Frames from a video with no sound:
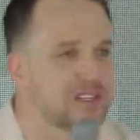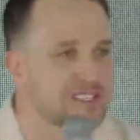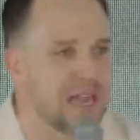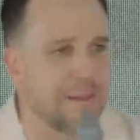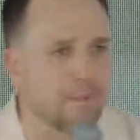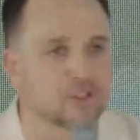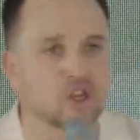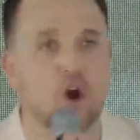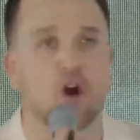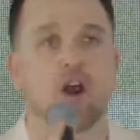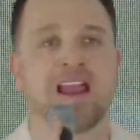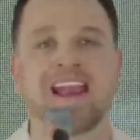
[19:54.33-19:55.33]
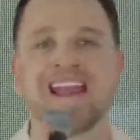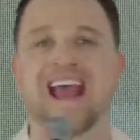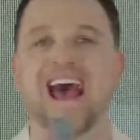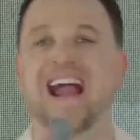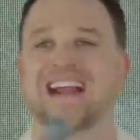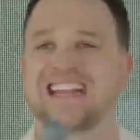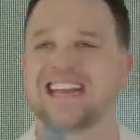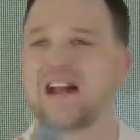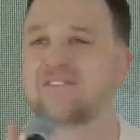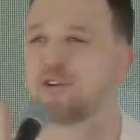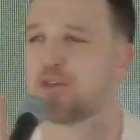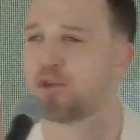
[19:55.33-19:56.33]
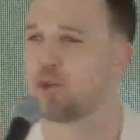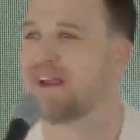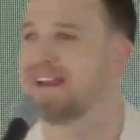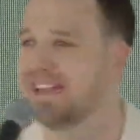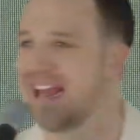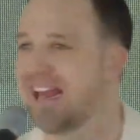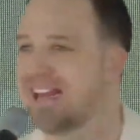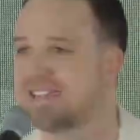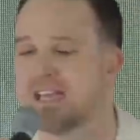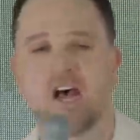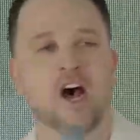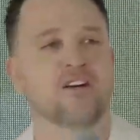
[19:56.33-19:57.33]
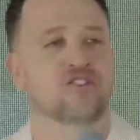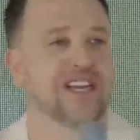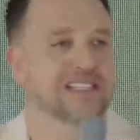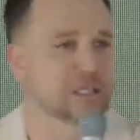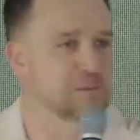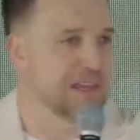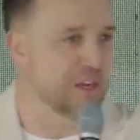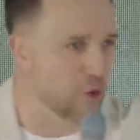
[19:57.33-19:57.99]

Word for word: disciples are in agony after three days of Jesus being